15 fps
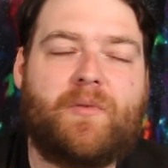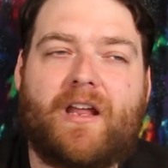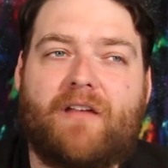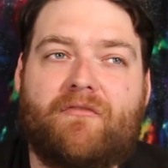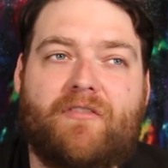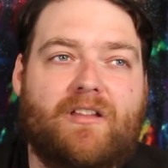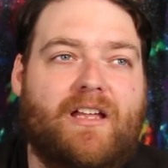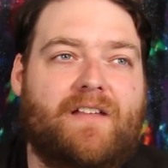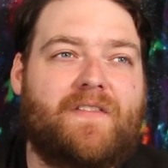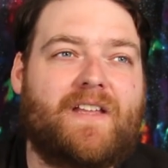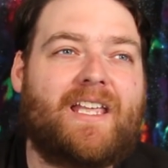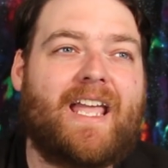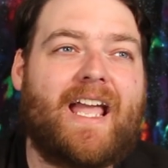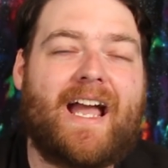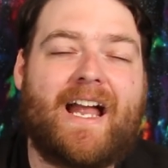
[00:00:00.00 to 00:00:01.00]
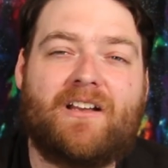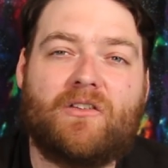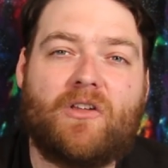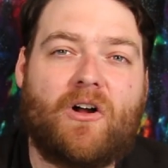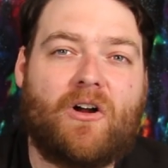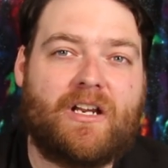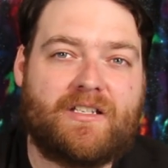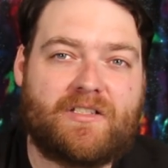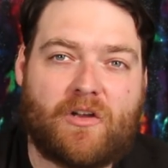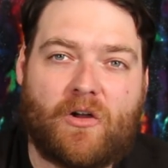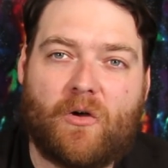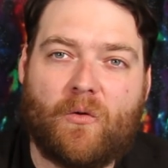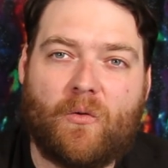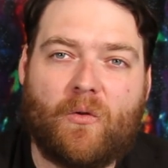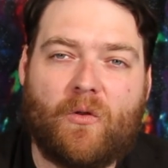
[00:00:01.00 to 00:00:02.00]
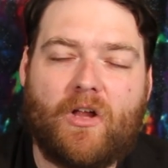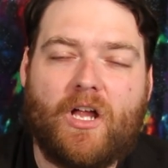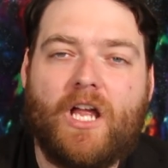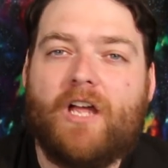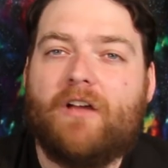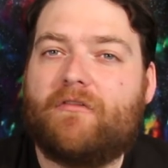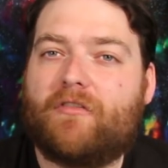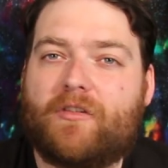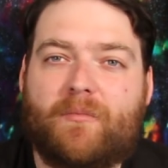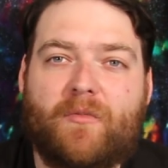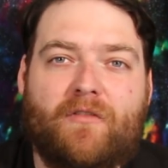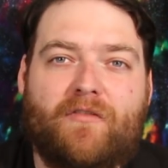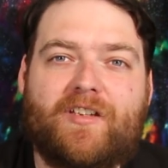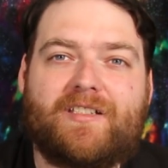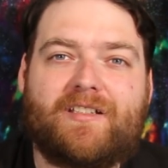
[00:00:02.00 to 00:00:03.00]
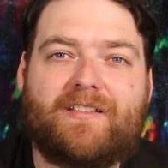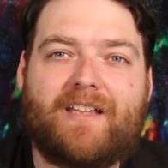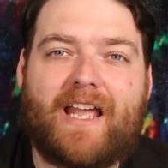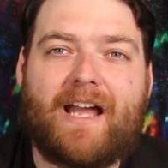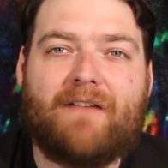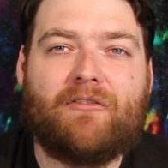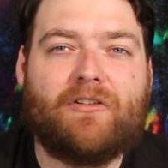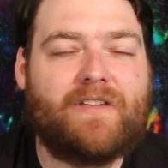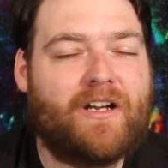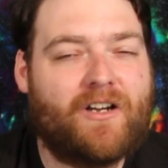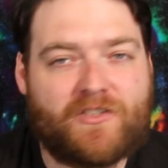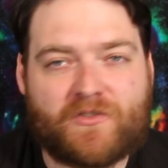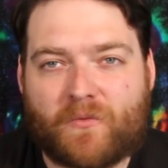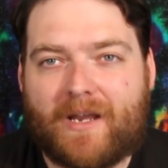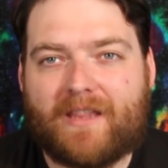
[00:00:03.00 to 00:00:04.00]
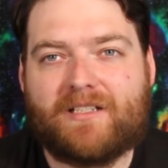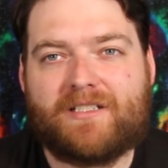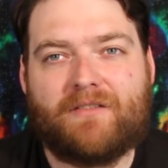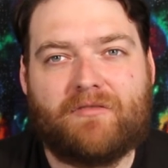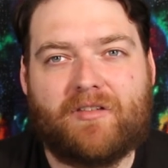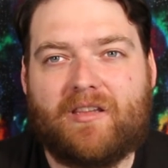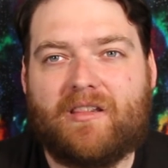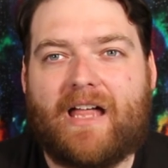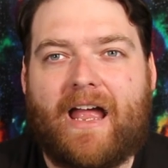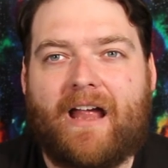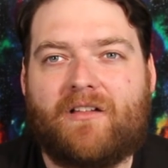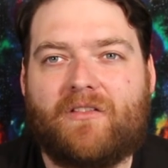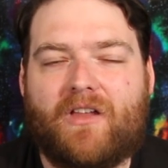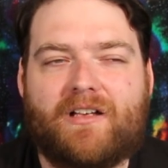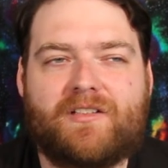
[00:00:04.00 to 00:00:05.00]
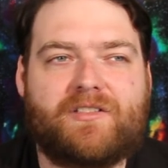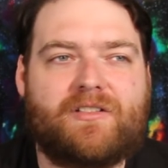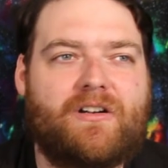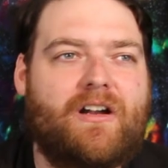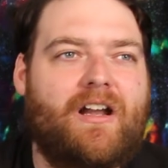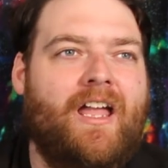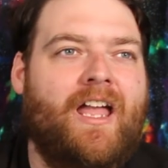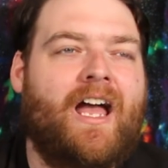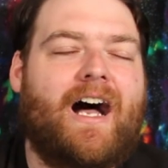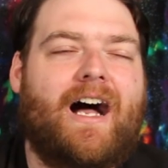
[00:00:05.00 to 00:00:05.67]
but I feel like the catalog as a whole for the movies that they have on there is relatively lackluster.